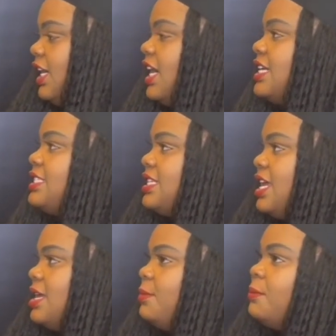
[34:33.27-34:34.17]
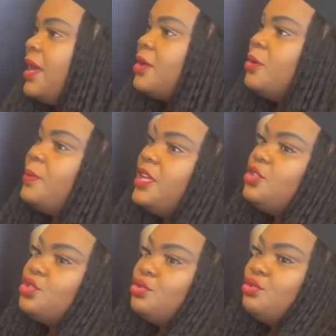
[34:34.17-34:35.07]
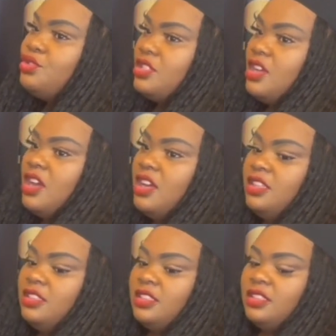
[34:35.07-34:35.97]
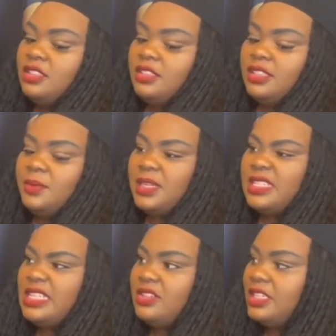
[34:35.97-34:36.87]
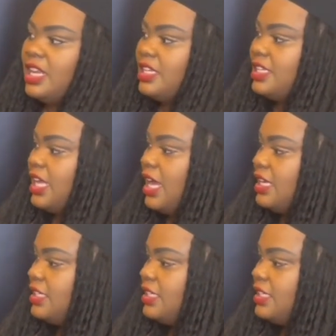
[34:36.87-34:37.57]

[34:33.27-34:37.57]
I did, but Michael B. Jordan. What does he look like again?